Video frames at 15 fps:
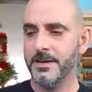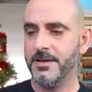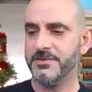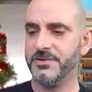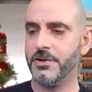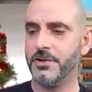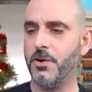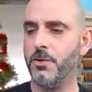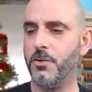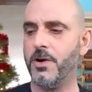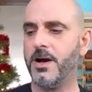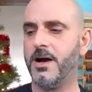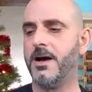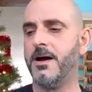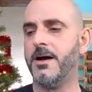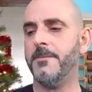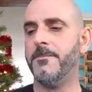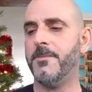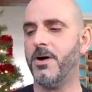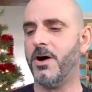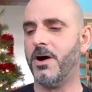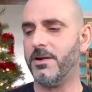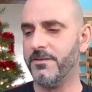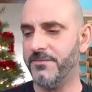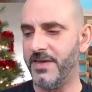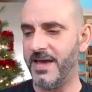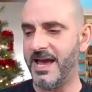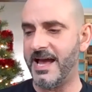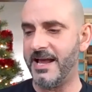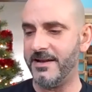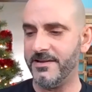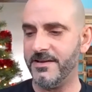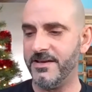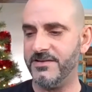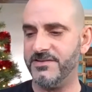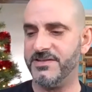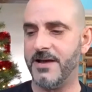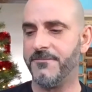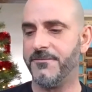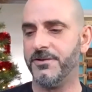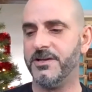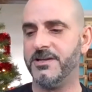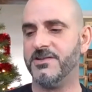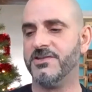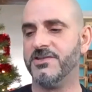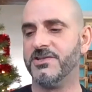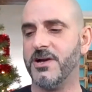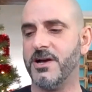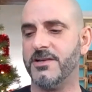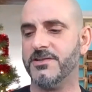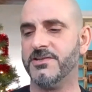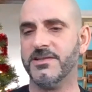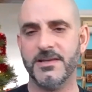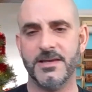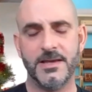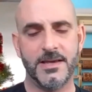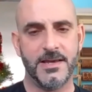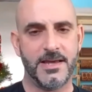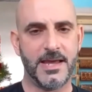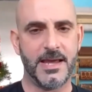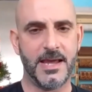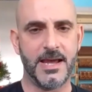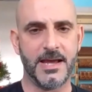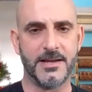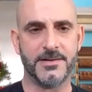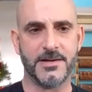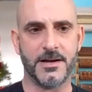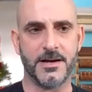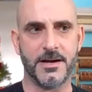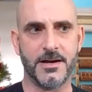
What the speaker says: So all of that is definitely discussed, and